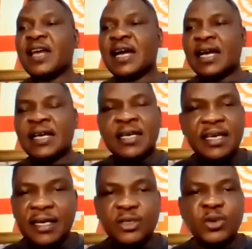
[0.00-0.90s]
their
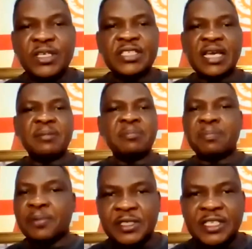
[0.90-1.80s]
Hinduism,
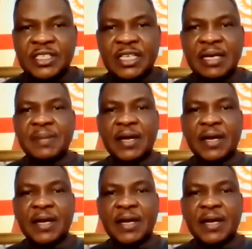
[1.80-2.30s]
Buddhism,